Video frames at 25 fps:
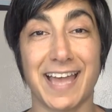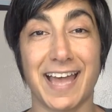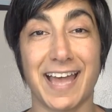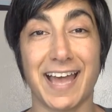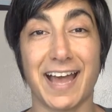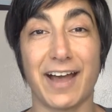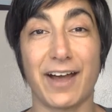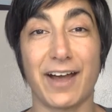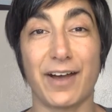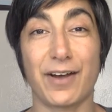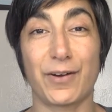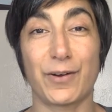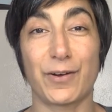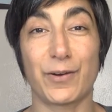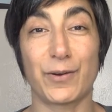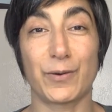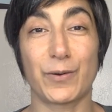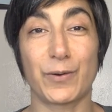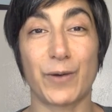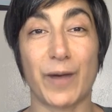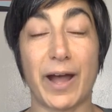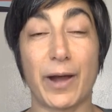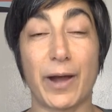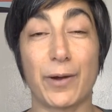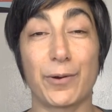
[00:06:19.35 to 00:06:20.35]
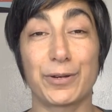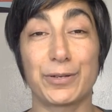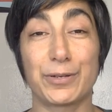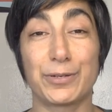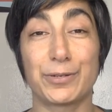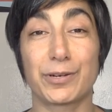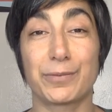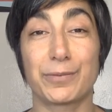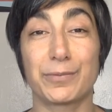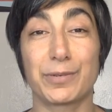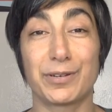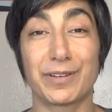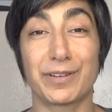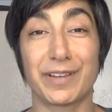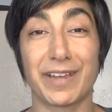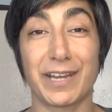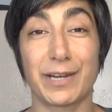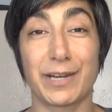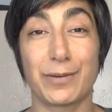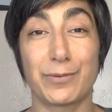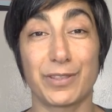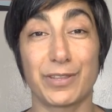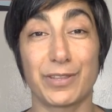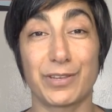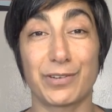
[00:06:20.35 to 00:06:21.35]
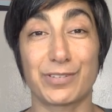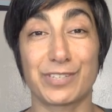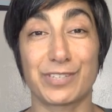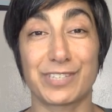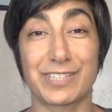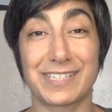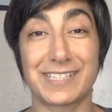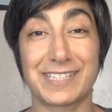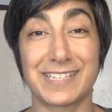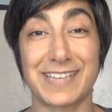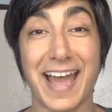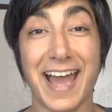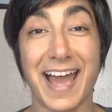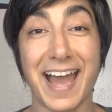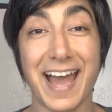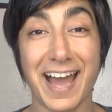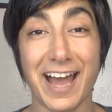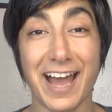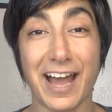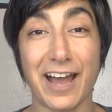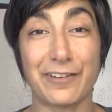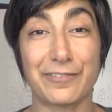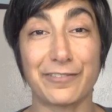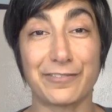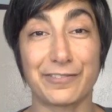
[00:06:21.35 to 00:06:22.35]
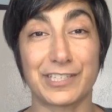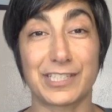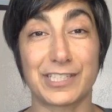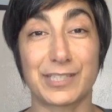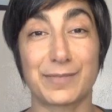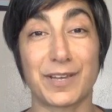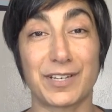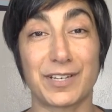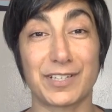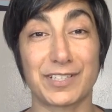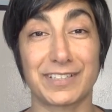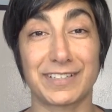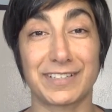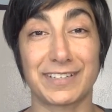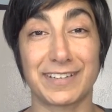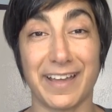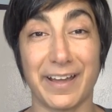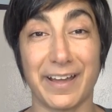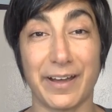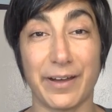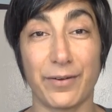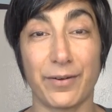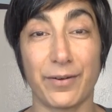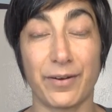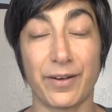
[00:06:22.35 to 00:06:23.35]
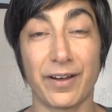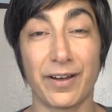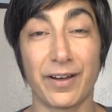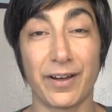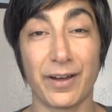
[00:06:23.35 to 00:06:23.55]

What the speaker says: How are you communicating with your staff, especially now